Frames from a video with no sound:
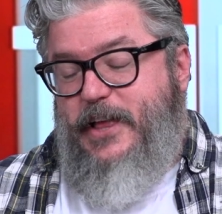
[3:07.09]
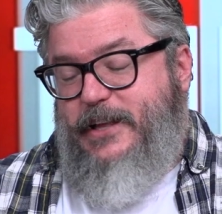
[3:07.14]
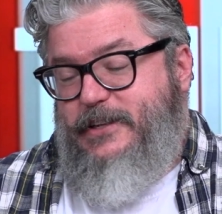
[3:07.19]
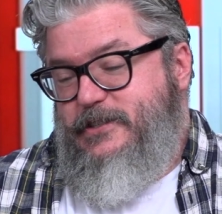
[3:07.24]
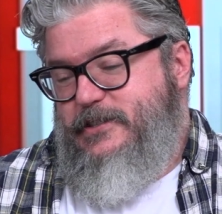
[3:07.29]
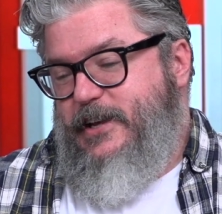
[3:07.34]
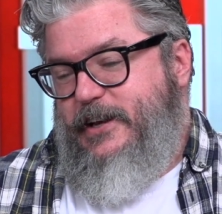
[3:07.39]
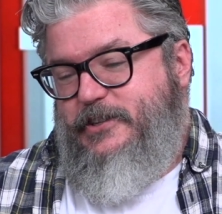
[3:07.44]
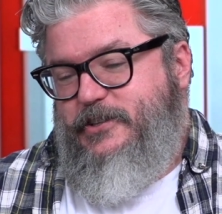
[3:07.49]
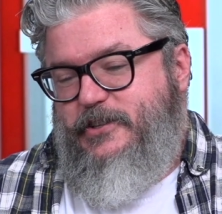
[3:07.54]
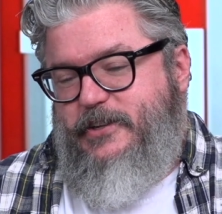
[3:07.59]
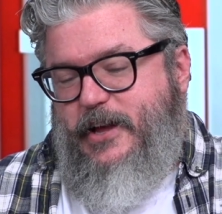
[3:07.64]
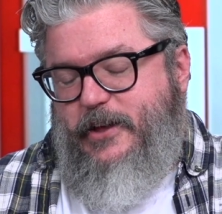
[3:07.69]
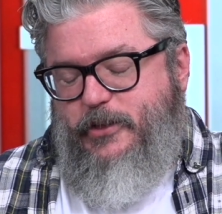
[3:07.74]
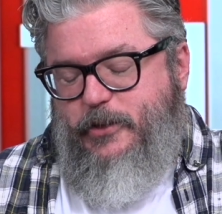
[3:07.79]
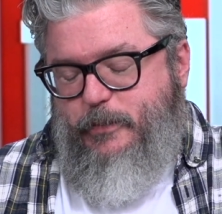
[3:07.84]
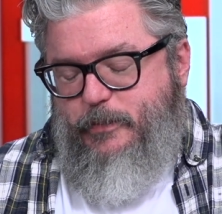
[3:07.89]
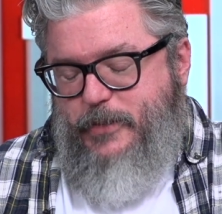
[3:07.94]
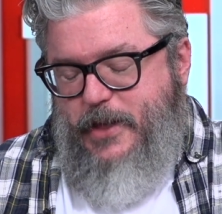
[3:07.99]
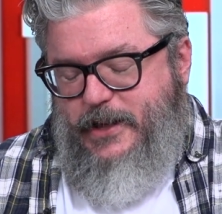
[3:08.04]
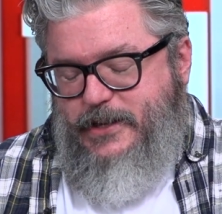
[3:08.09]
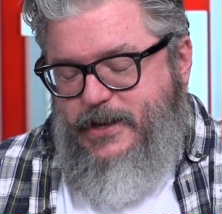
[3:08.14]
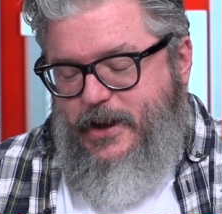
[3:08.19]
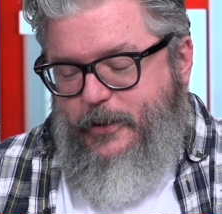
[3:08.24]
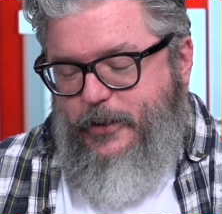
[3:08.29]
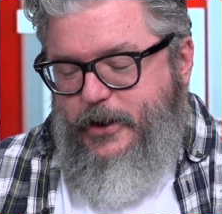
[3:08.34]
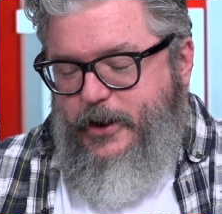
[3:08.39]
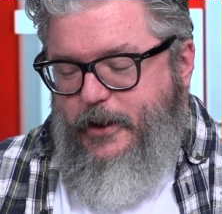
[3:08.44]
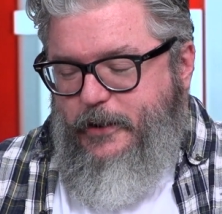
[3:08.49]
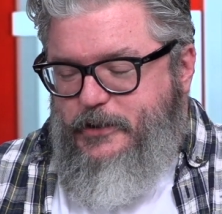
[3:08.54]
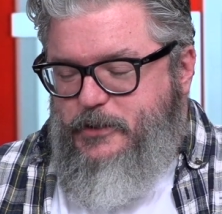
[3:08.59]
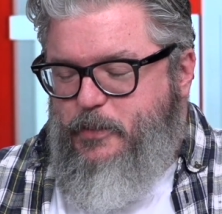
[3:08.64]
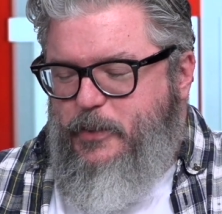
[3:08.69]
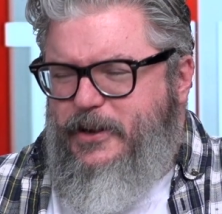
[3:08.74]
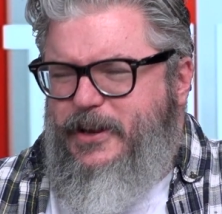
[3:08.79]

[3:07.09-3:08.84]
that's that's just how the that's how it goes.